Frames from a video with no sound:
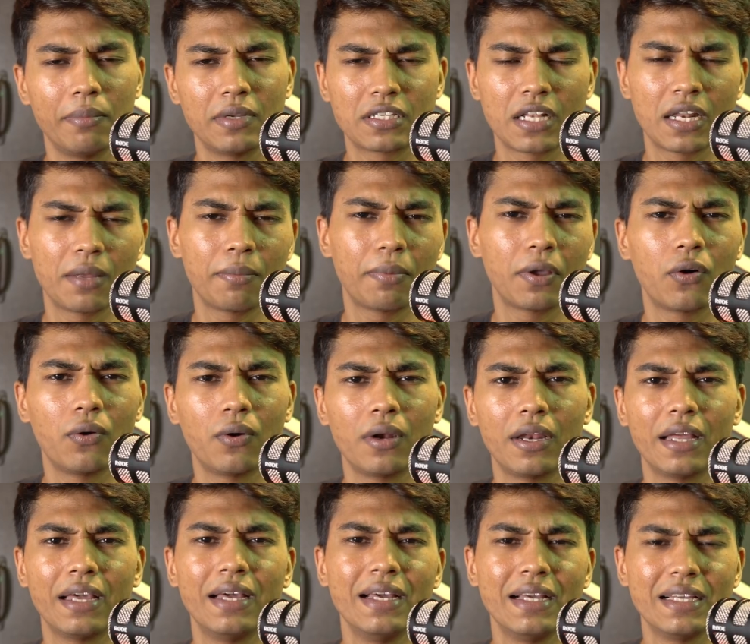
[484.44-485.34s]
be sleeping
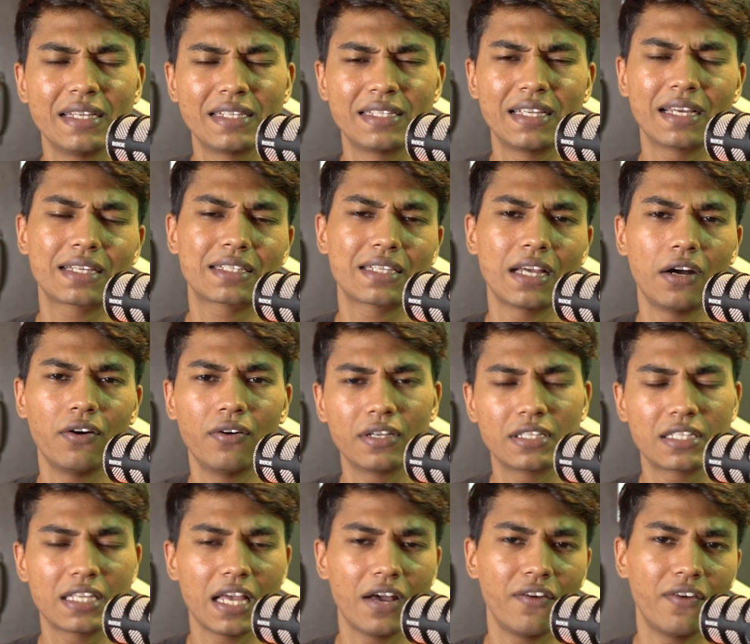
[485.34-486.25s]
only 6
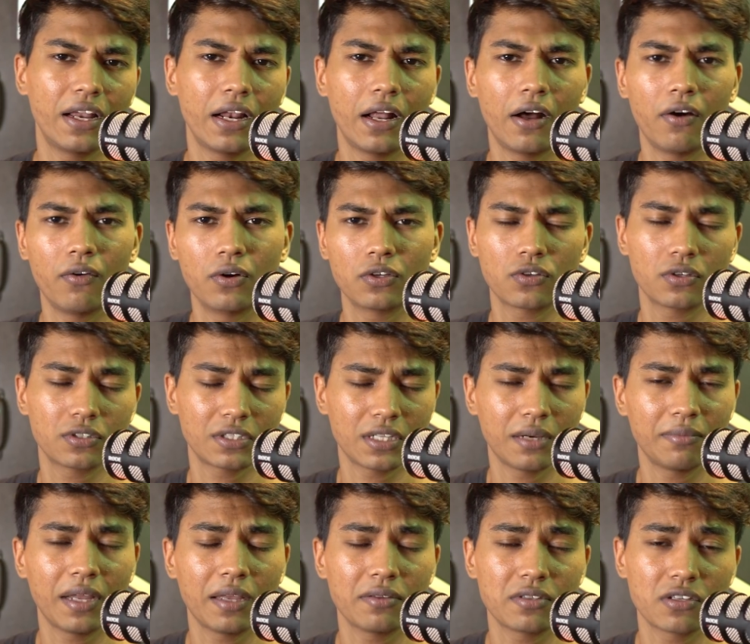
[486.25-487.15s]
hours 7 hours or
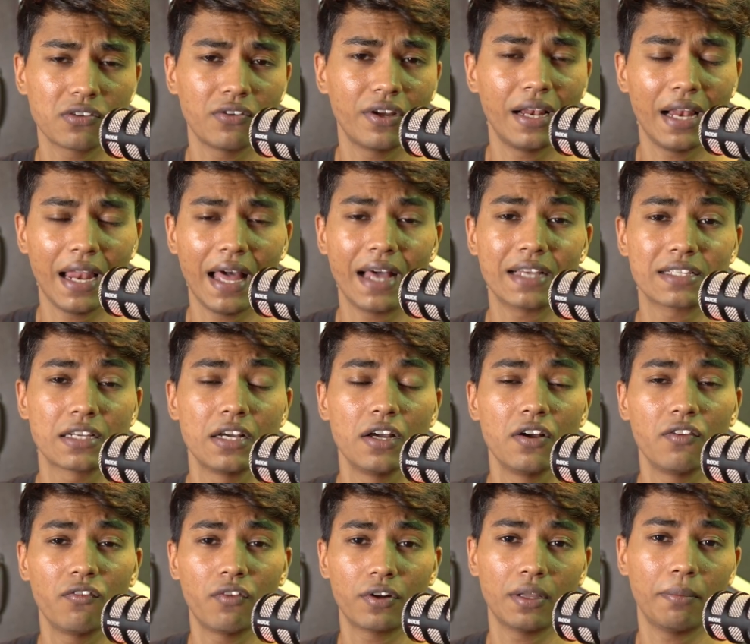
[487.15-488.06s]
sometimes even less
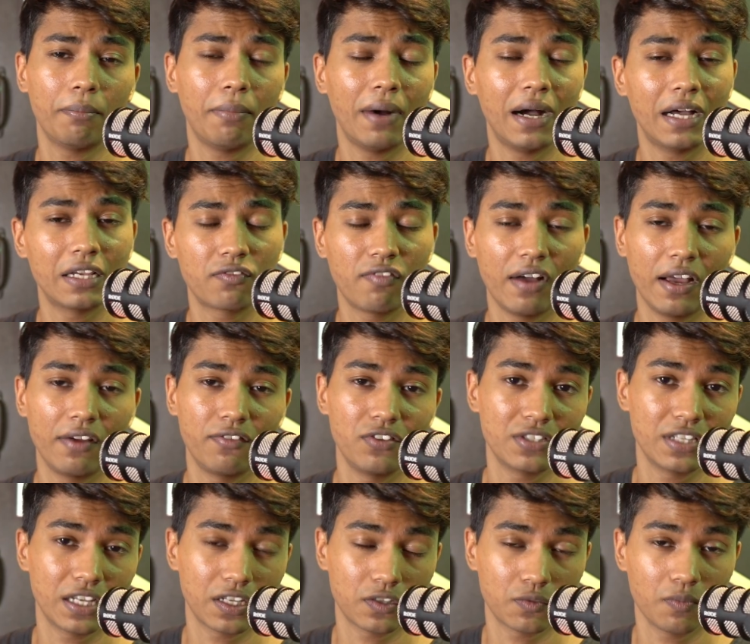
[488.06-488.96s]
for the past 5
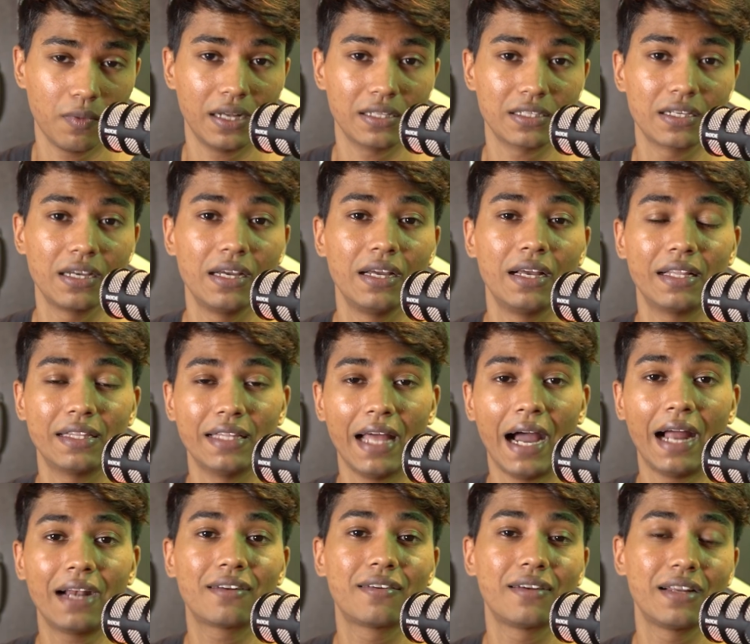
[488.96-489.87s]
to 6 months
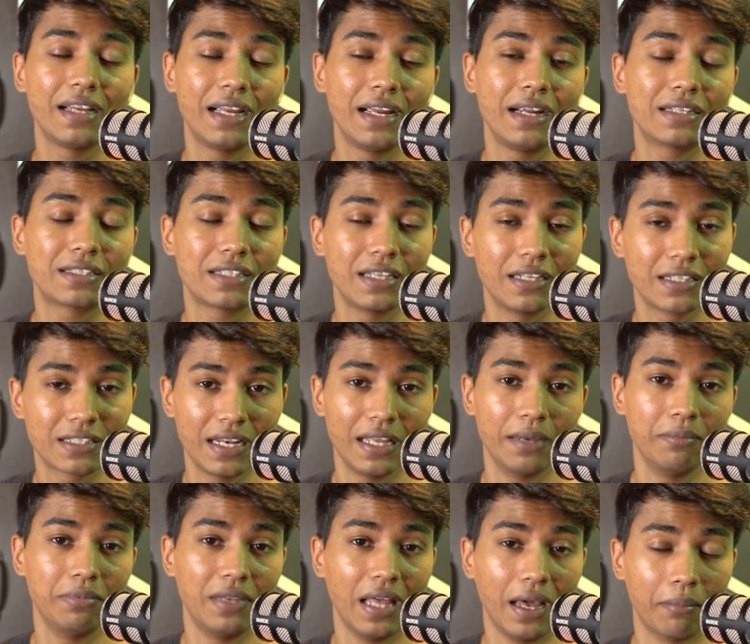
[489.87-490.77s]
that creates
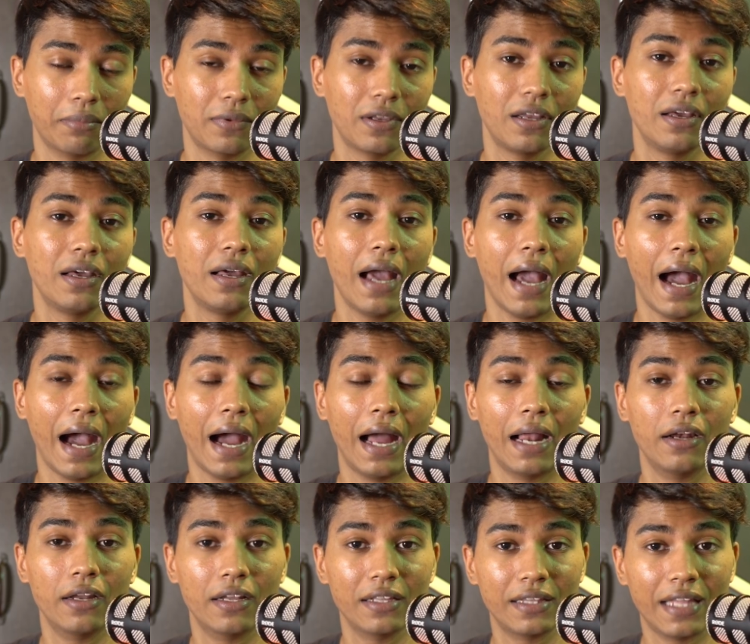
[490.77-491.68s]
sleep debt
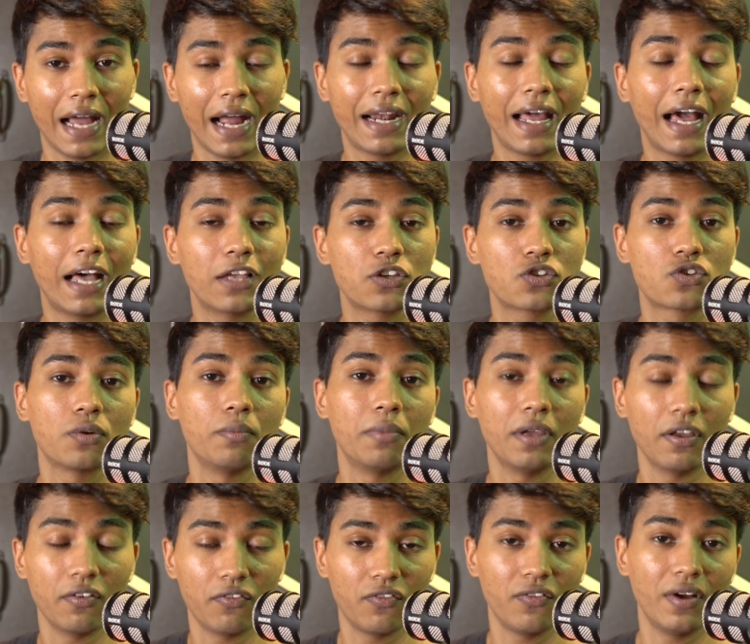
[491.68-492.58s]
and that has to
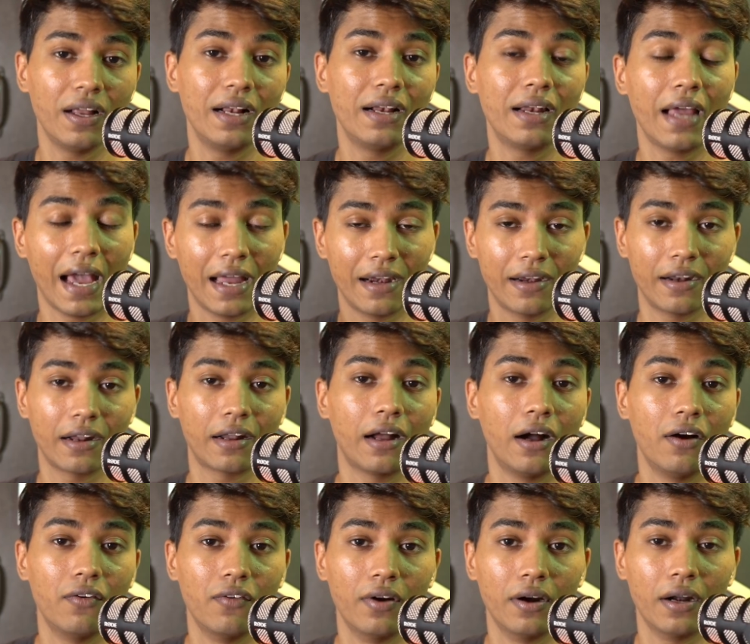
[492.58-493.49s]
be filled and
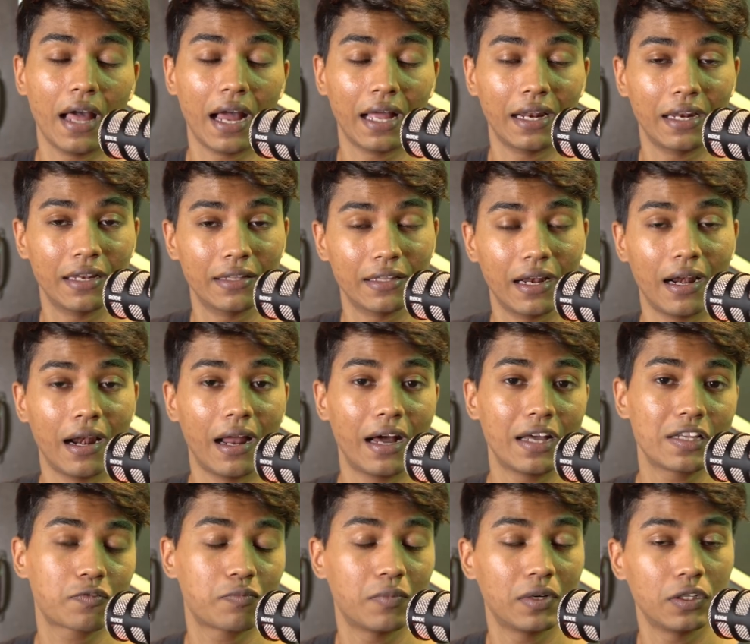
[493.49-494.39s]
recovered and in the
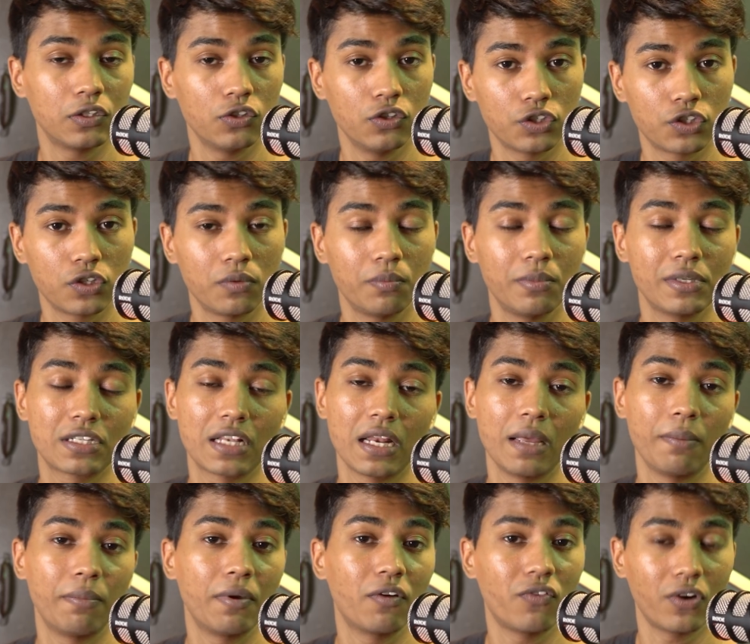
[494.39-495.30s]
last month you should be
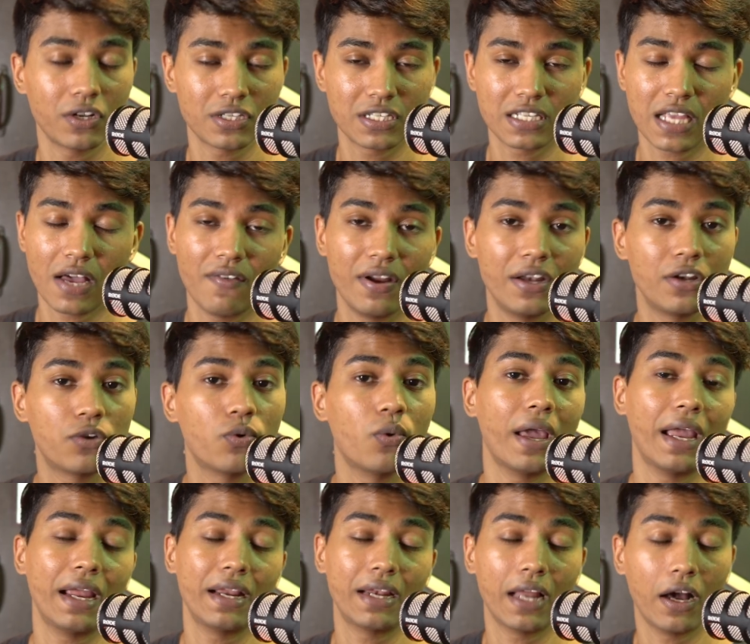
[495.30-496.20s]
sleeping for 7 to
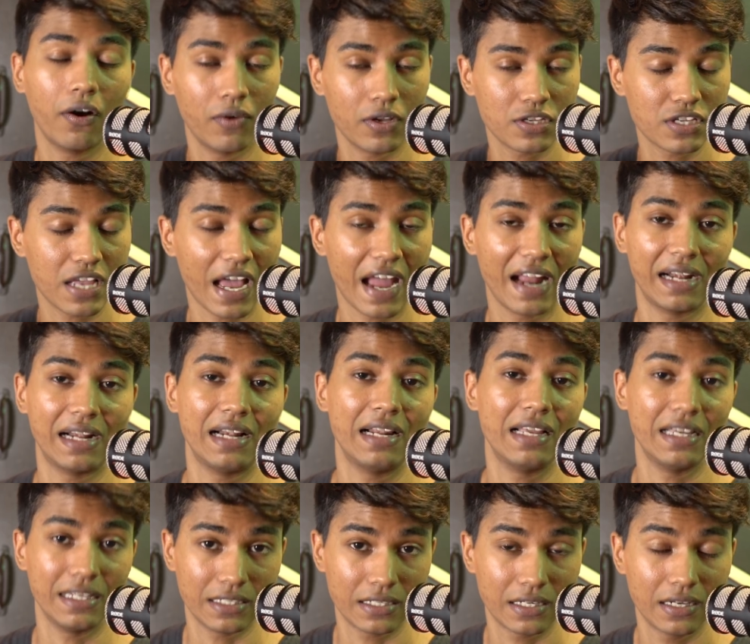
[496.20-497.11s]
8 hours at
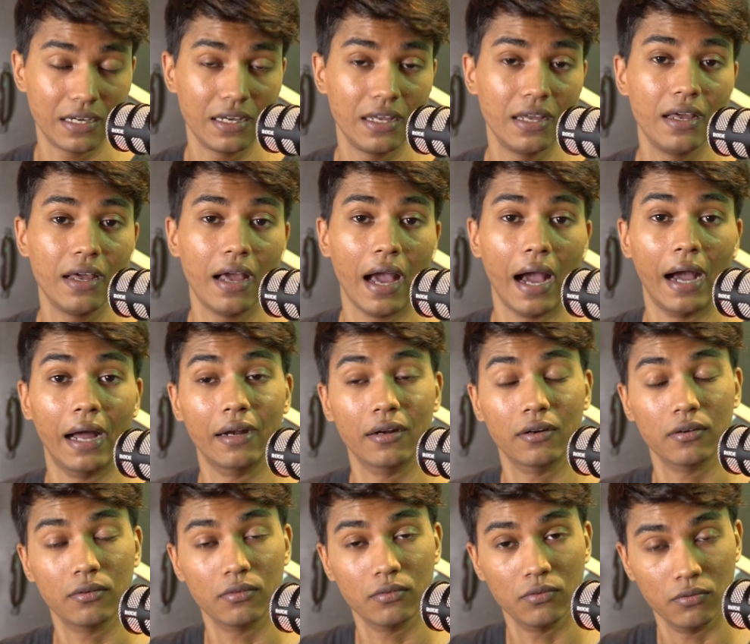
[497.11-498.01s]
least
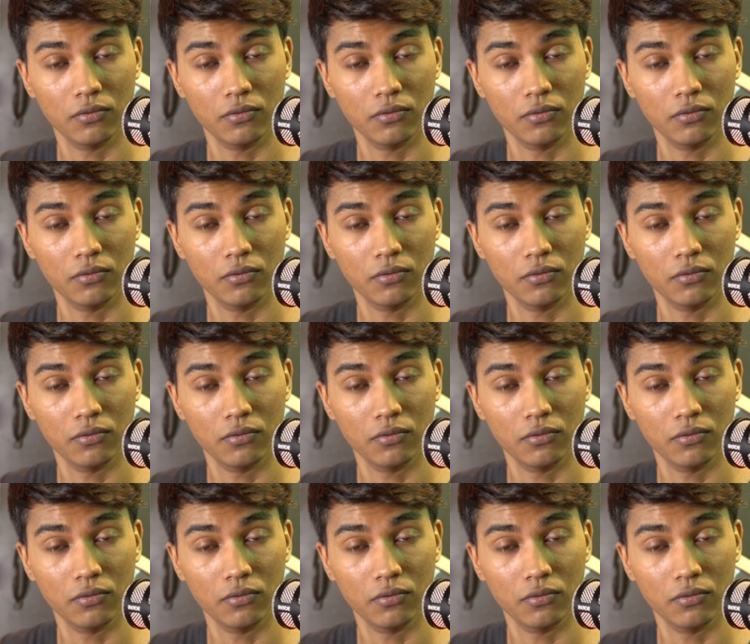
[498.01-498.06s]
and